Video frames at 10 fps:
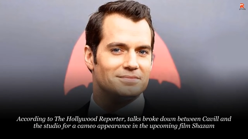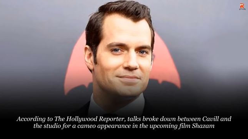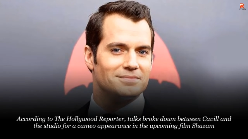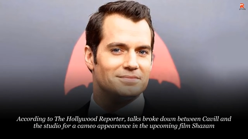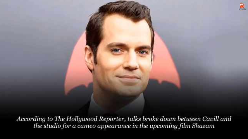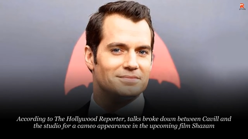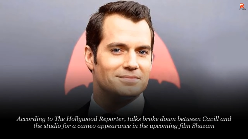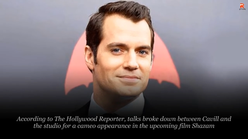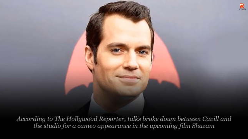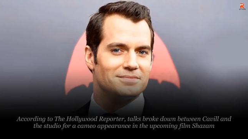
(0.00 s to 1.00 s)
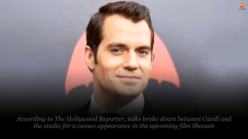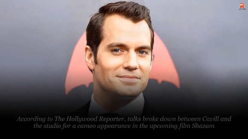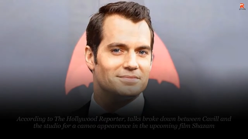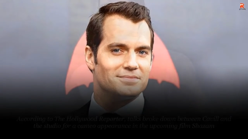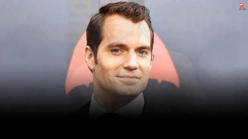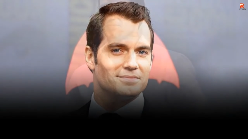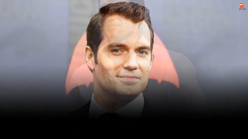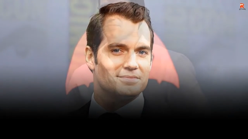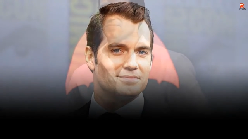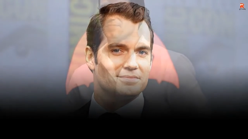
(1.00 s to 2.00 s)

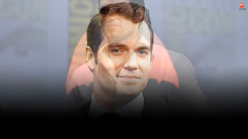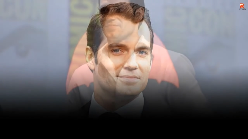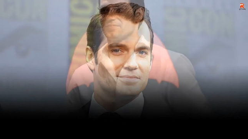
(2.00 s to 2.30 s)
Nobody speaks.